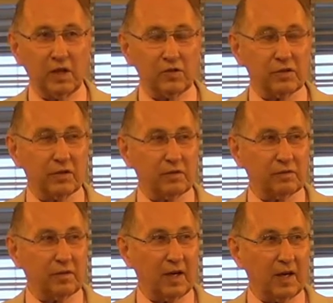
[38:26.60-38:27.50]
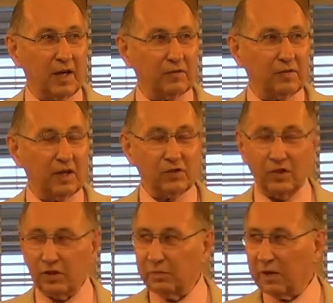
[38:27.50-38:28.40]
major. When I have
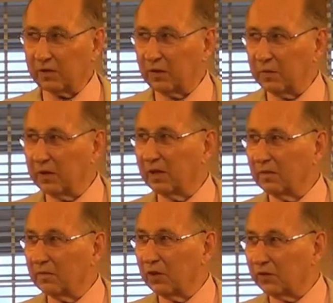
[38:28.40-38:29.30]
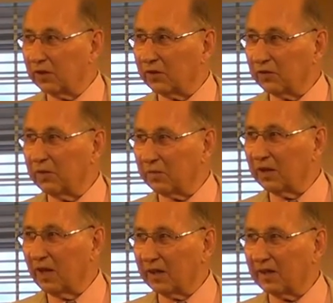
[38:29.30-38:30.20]
tests, I expect them to be in music or
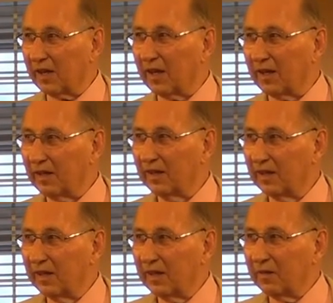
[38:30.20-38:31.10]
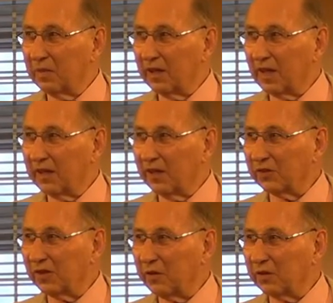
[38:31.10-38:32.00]
something like that. But that
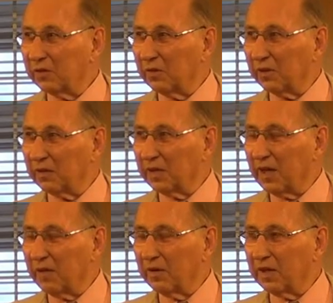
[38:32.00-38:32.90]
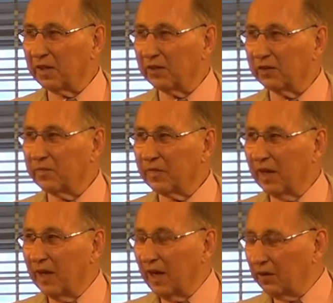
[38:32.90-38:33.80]
doesn't always work with how it is.
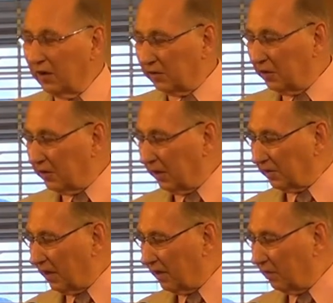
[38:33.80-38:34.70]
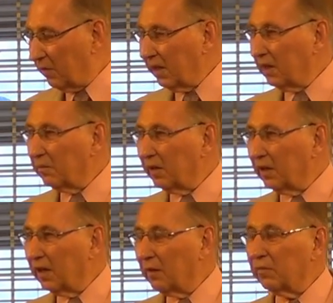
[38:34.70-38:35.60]
I'm not going to take time to read it, but
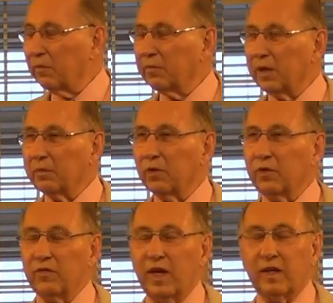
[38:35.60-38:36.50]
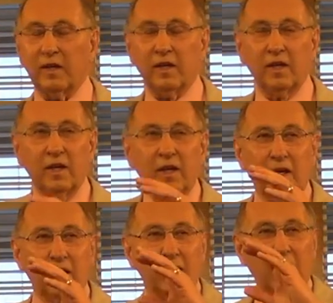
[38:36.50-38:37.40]
a number of people who've had
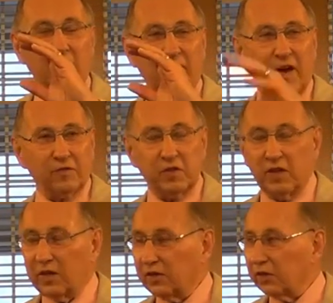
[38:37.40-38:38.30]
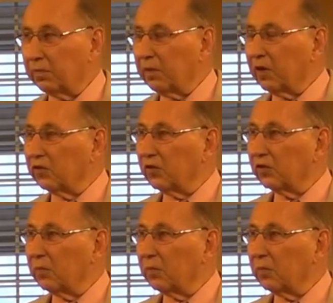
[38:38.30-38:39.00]
life after death experiences